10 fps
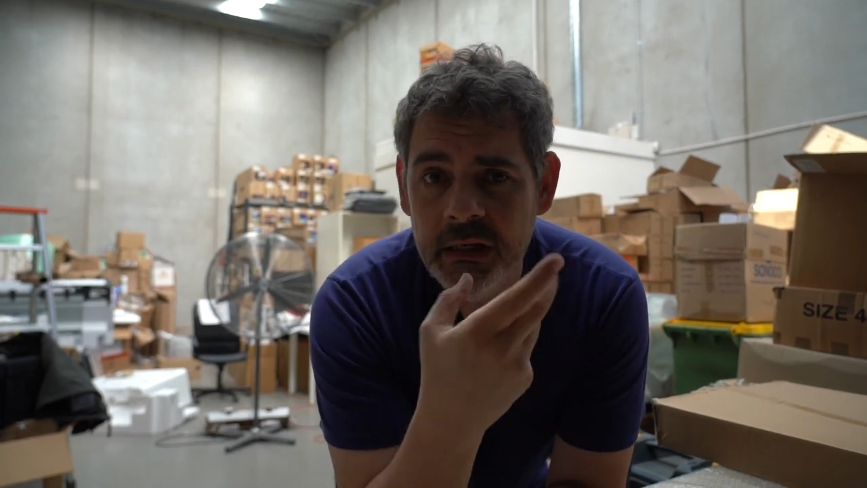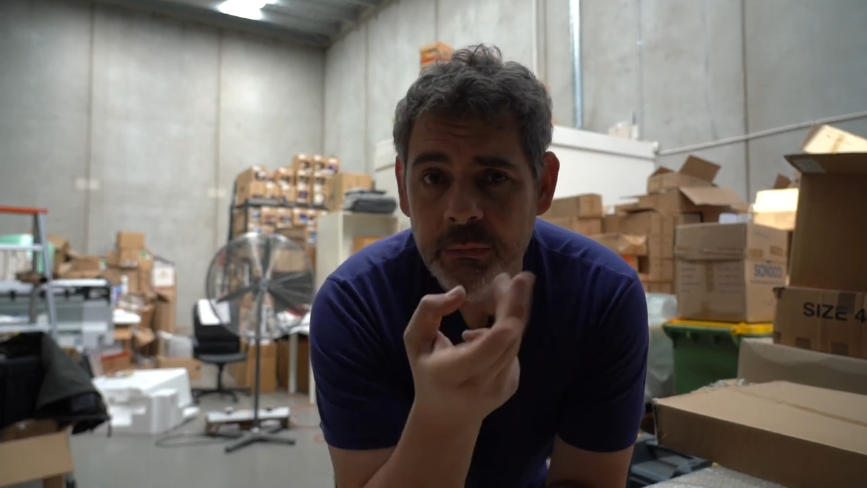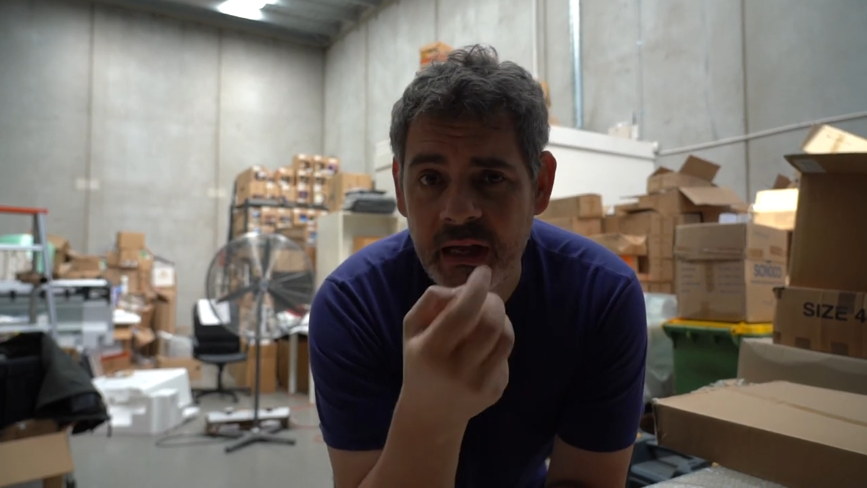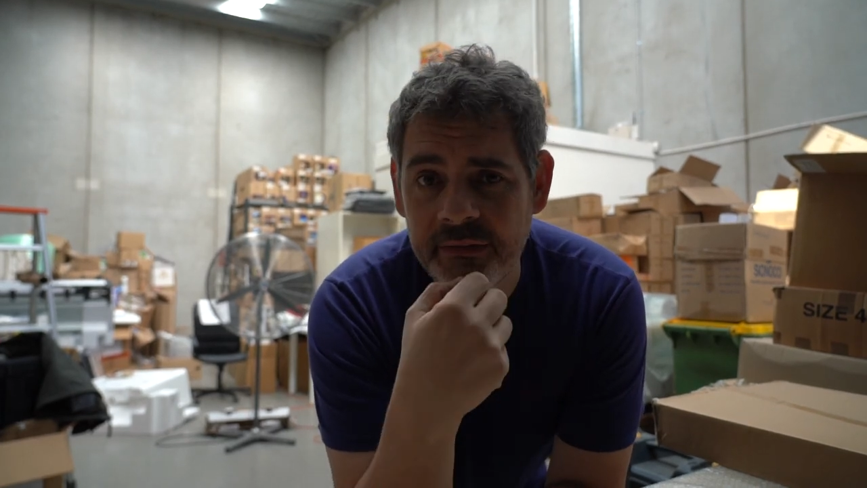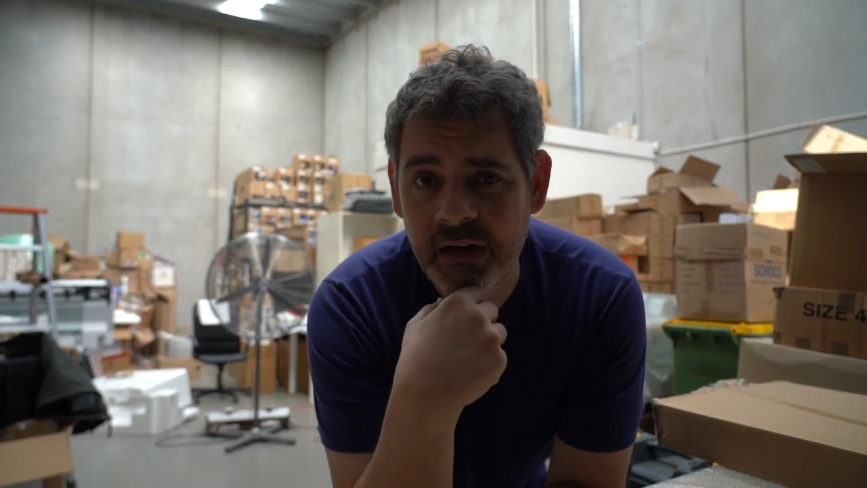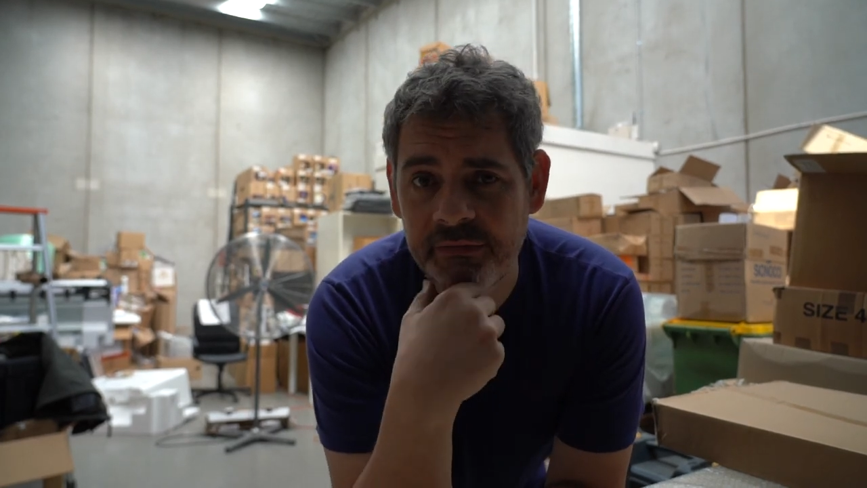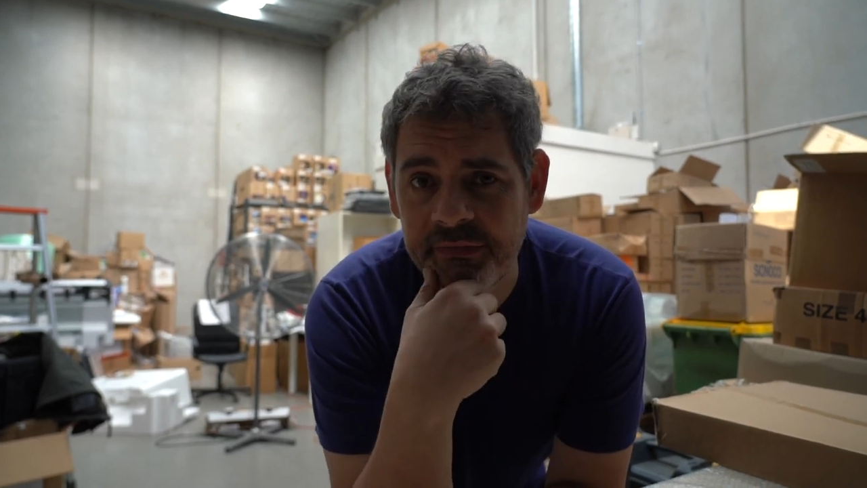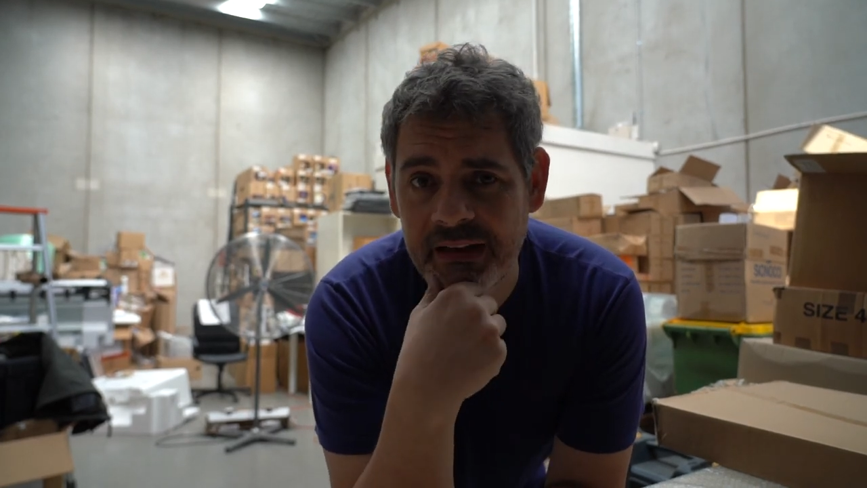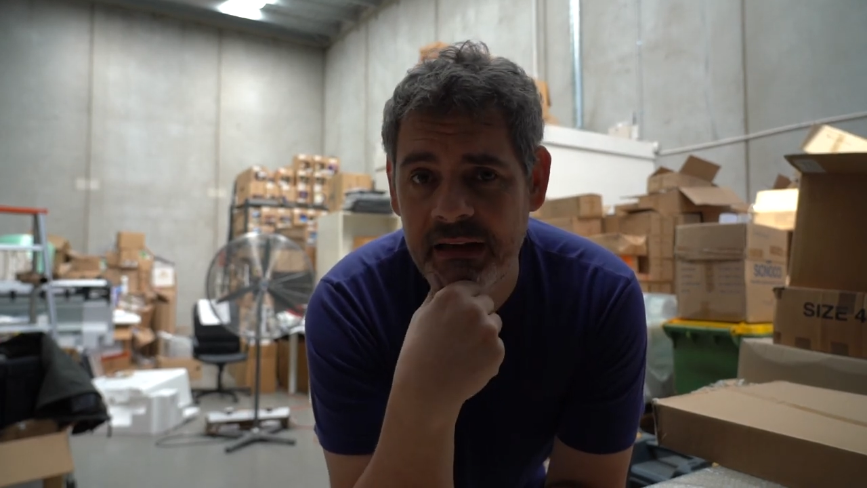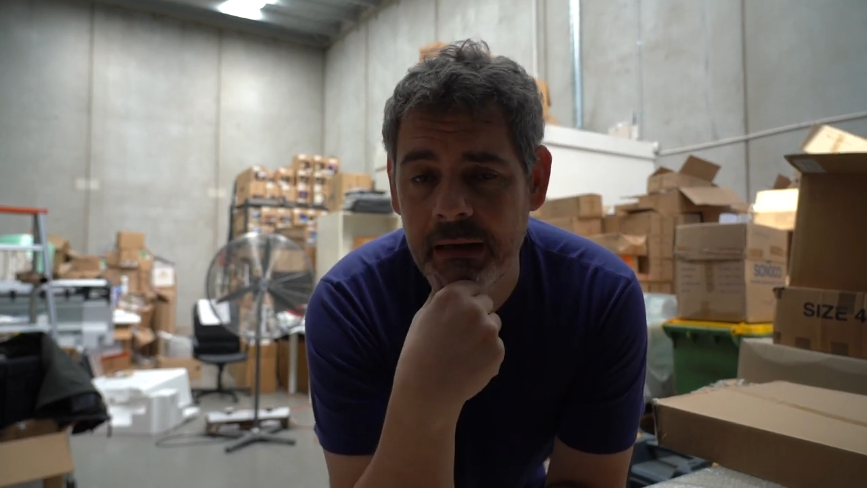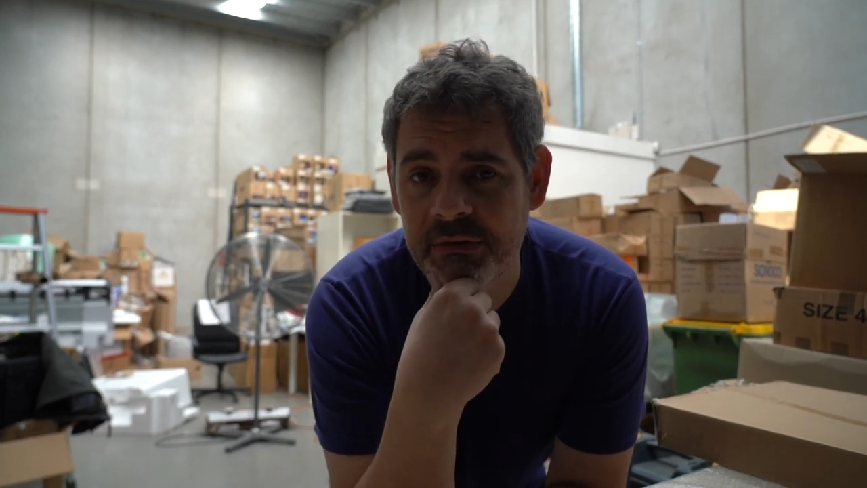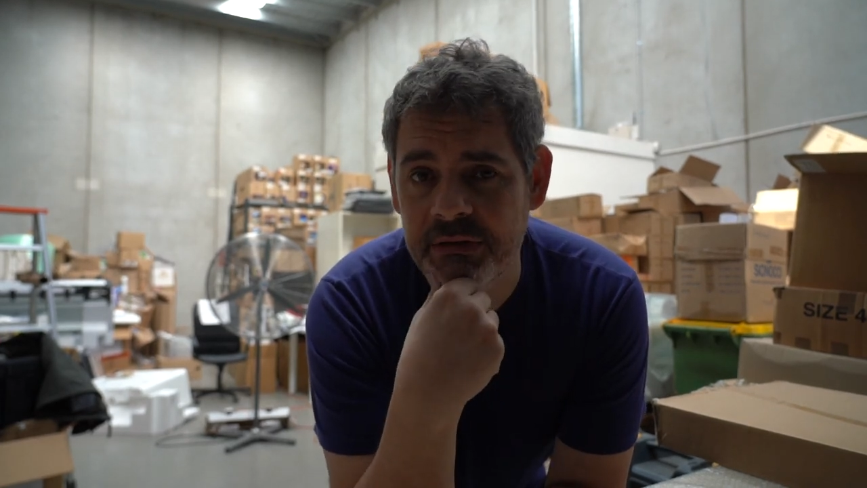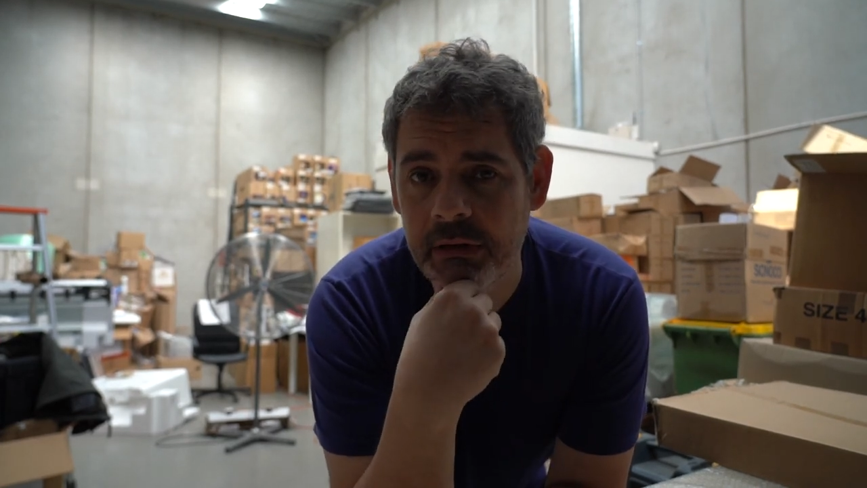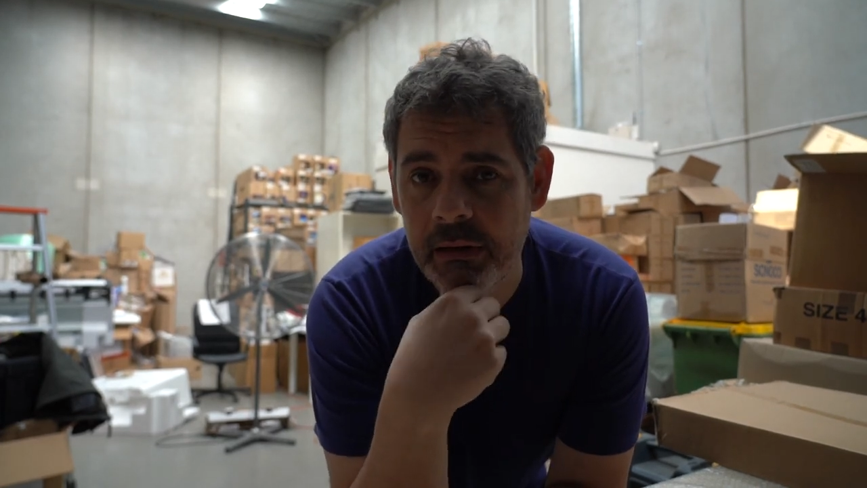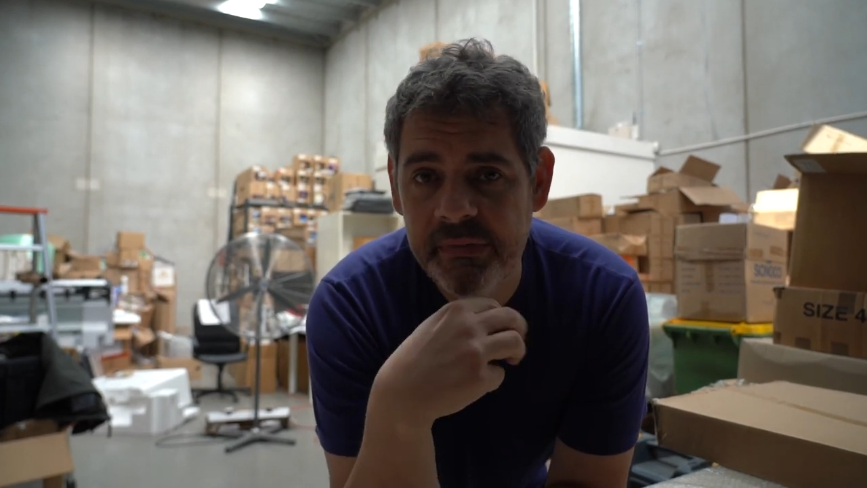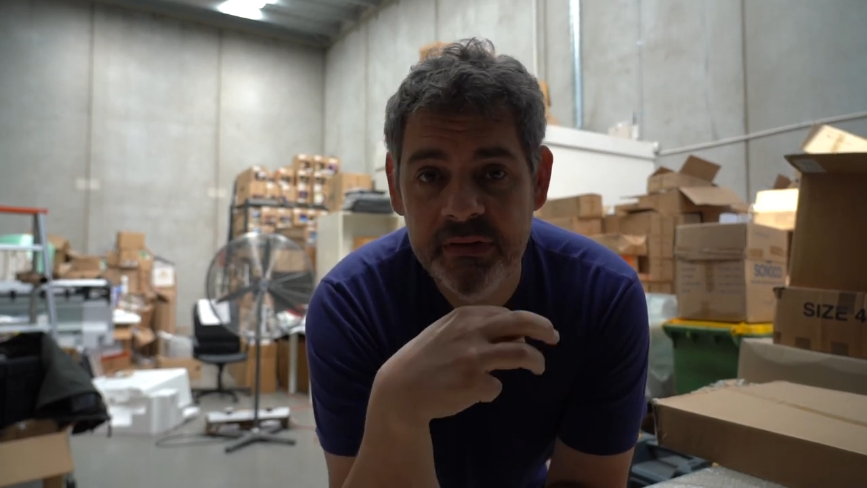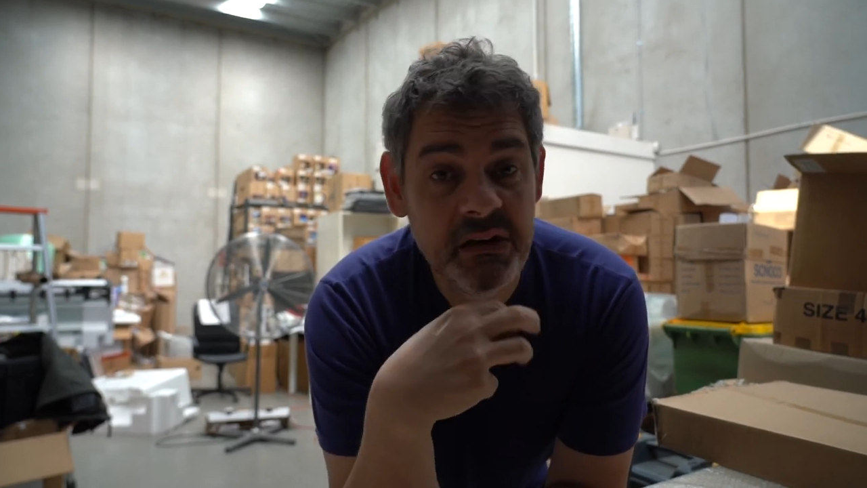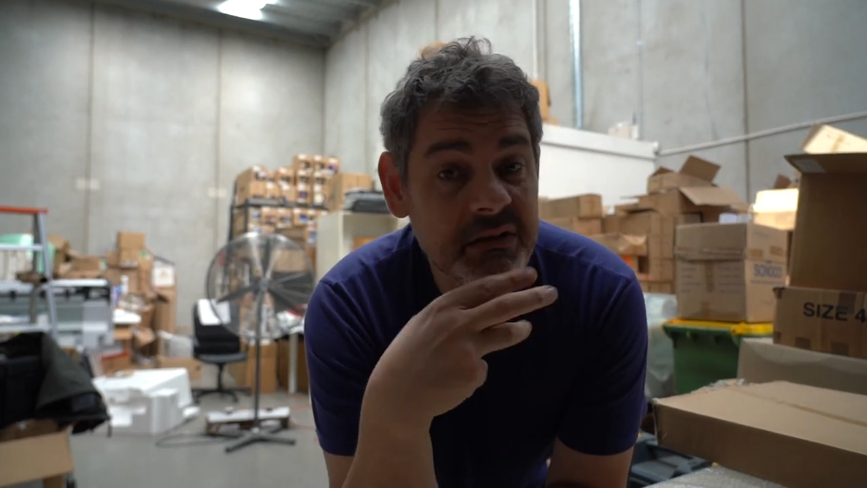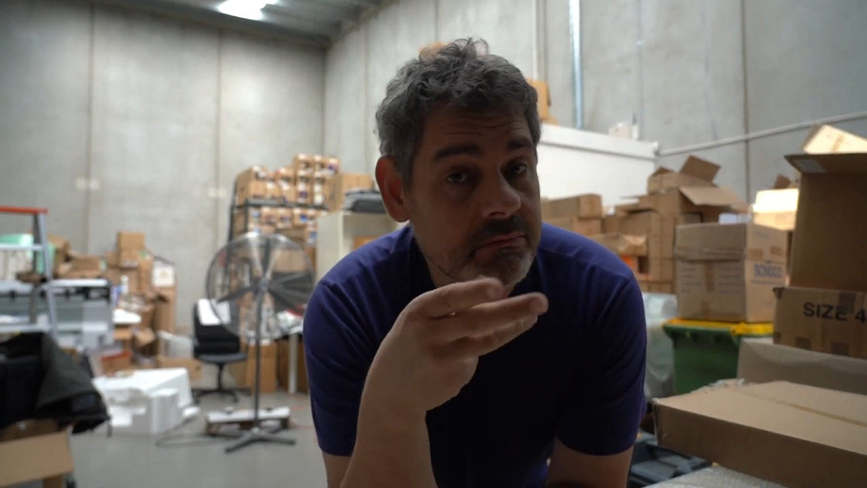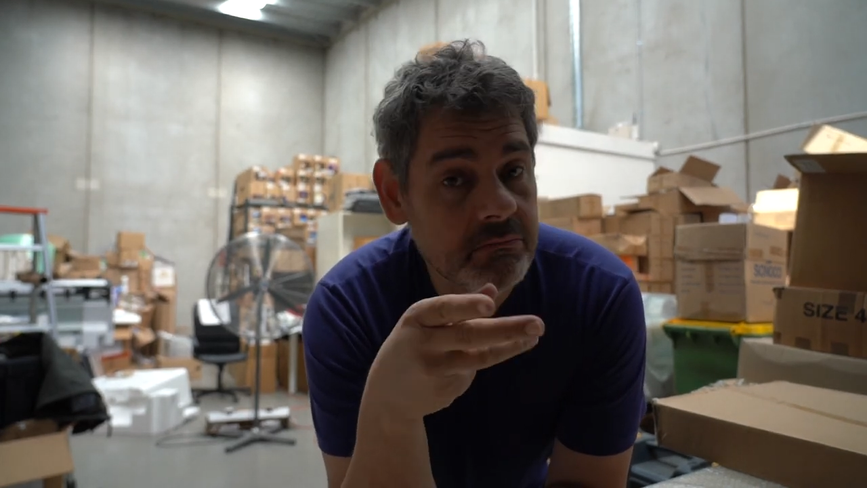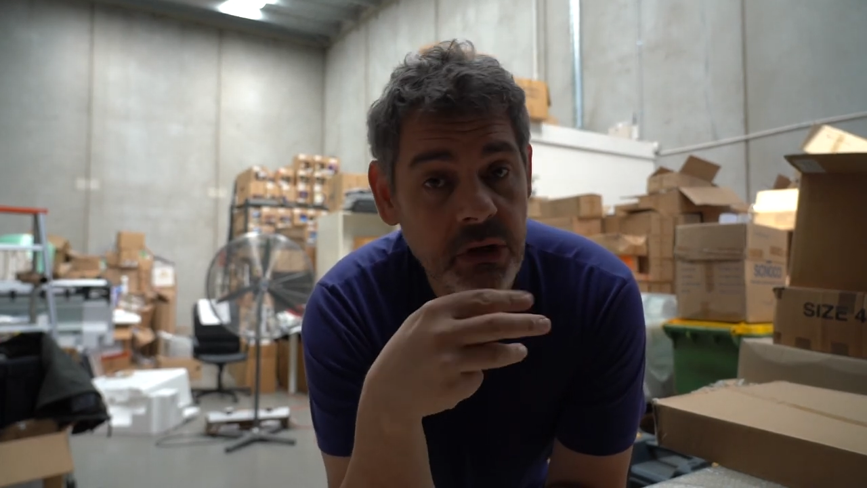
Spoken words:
we have enough income streams that it's